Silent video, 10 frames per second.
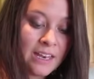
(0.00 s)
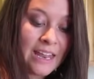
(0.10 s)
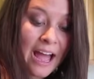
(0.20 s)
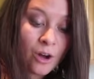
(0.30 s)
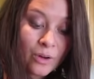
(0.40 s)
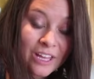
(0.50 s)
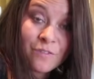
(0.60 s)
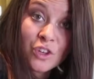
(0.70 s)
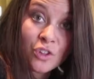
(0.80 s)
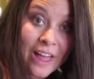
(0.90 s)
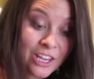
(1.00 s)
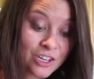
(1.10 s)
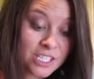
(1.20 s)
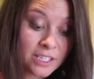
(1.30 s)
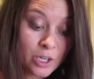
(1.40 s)
Now, if you like
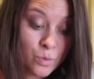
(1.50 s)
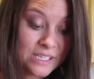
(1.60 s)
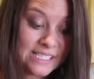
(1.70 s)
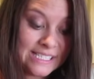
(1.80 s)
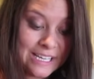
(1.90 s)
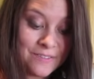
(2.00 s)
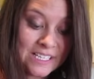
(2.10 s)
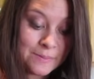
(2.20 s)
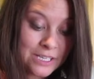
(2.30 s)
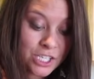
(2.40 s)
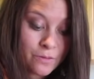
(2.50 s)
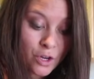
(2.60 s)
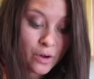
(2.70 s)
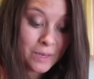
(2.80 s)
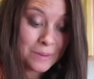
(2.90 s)
yours a little more stiff, especially if
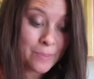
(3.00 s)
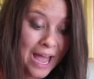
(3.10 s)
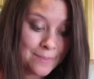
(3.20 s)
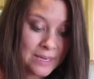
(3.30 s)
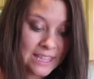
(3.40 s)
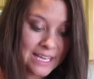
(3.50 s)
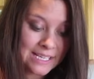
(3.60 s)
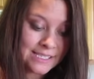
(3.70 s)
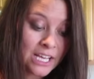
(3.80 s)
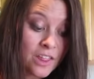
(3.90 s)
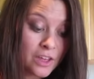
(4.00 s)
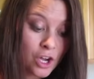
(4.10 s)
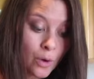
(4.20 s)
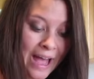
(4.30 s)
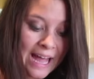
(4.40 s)
you're going to be piping this,
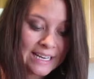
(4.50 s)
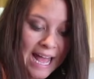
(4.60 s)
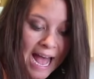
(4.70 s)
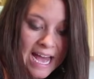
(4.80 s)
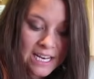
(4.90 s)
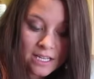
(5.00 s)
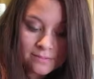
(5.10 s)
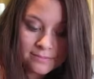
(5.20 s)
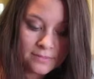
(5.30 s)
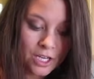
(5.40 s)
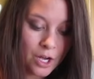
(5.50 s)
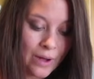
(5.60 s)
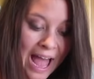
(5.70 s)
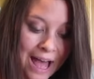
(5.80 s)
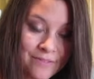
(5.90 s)
then go ahead and add, you know,
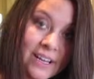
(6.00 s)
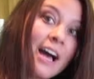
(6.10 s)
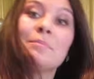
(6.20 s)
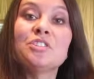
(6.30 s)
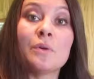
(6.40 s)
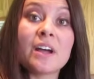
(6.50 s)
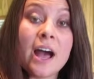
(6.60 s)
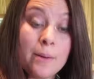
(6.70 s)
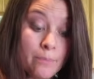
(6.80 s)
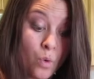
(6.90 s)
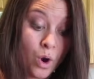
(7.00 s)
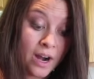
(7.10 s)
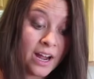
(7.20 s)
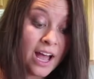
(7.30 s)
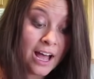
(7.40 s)
a half a cup to a cup
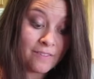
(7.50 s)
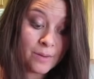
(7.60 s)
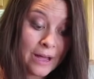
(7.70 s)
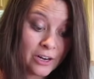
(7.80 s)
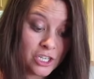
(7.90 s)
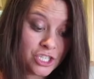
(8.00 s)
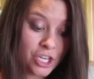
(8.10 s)
more of the powdered